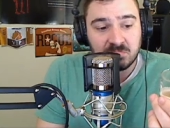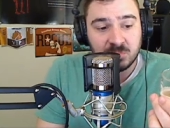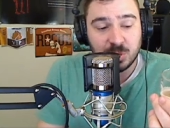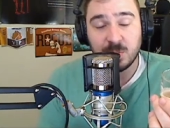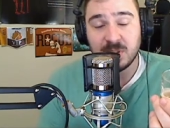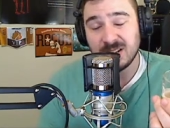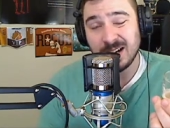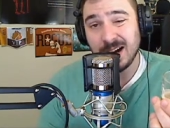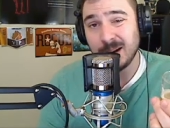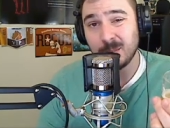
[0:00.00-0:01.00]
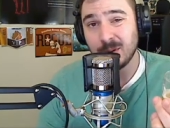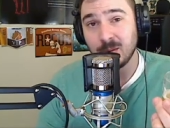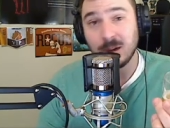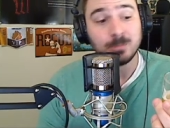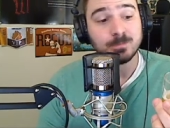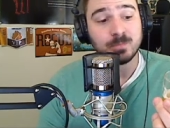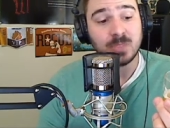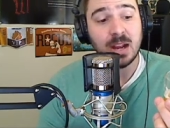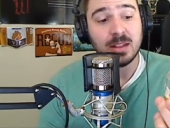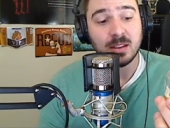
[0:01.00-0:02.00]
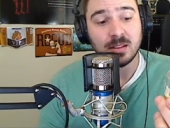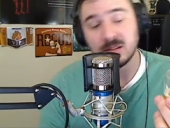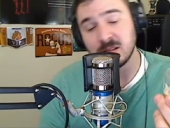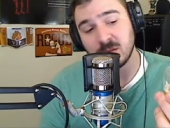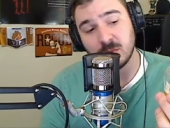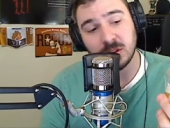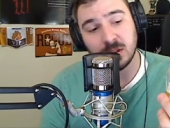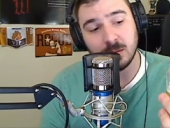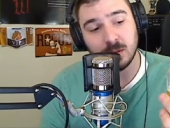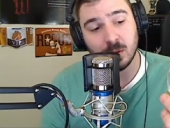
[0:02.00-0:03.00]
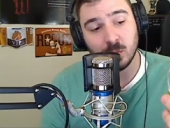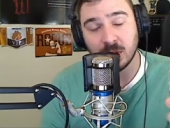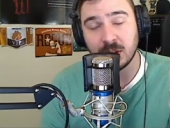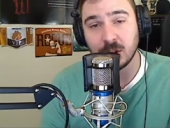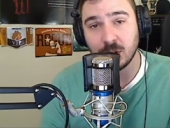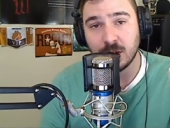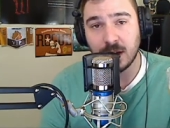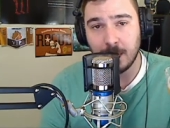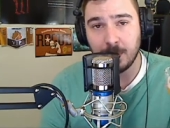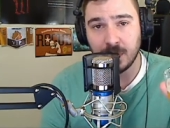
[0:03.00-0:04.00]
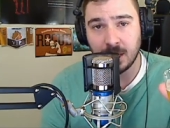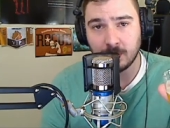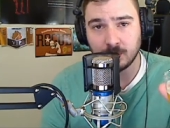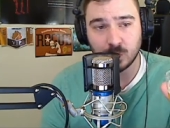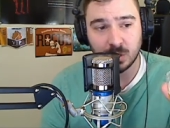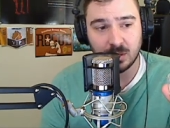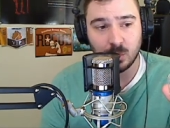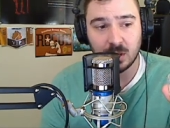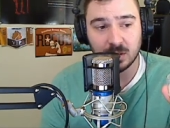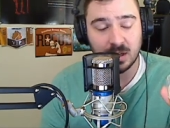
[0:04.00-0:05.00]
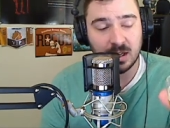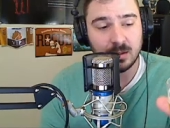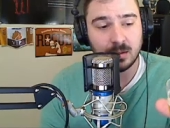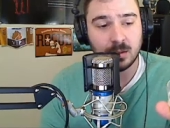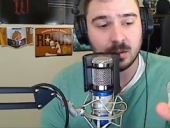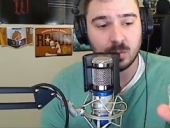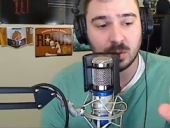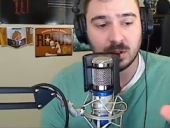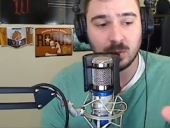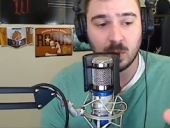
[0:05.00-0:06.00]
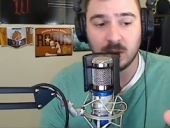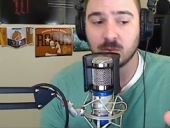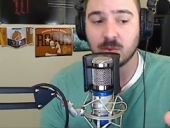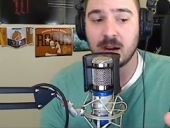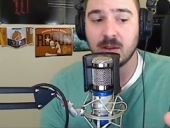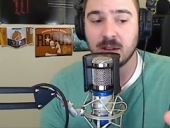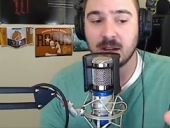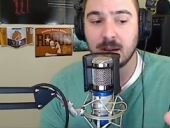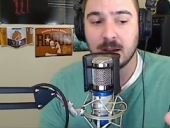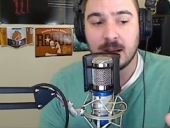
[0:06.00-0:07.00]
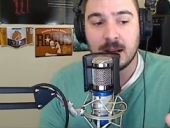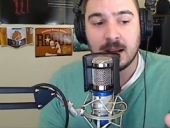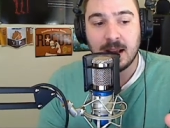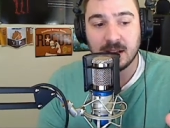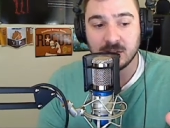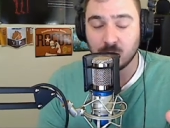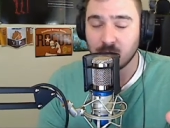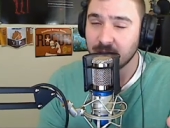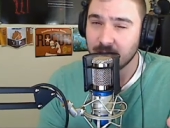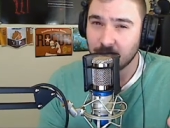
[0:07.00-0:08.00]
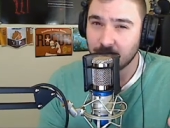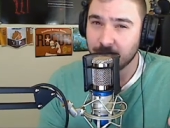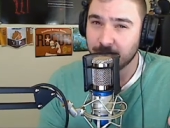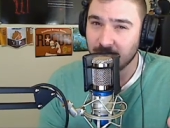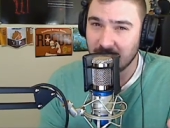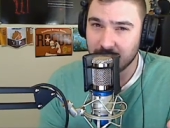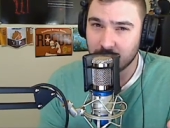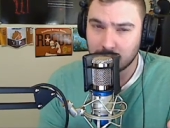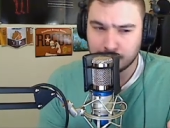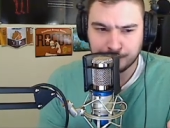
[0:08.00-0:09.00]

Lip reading: which means they hide it pretty well. I think this is a really good IPA, really well done, really well-rounded, has really good flavor.